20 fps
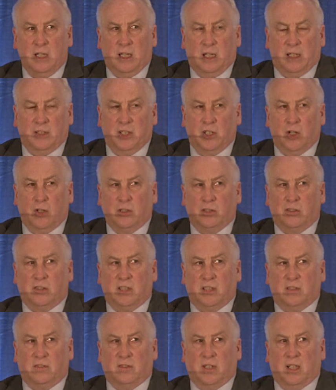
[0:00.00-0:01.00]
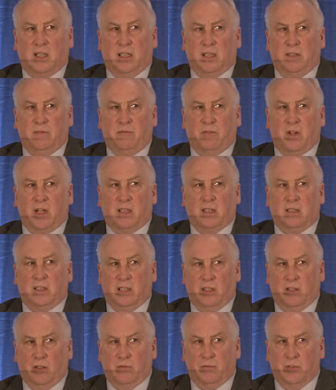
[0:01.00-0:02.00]
and the RCSI
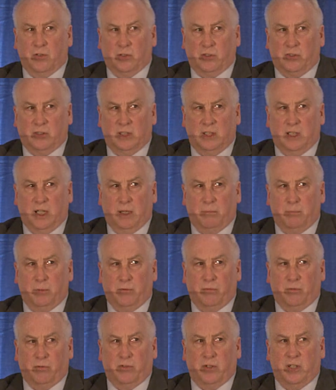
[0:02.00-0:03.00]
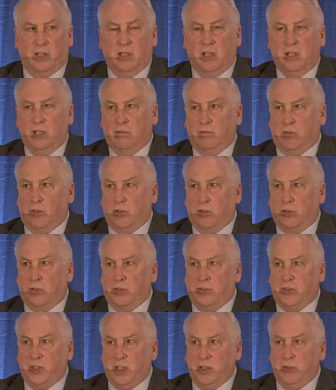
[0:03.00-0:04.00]
Faculty of Nursing and Midwifery for their
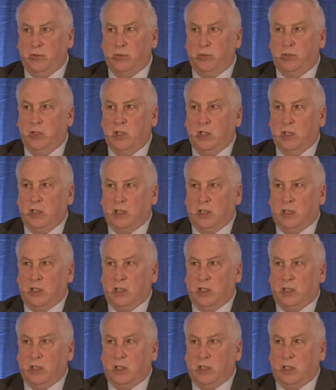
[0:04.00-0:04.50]
continued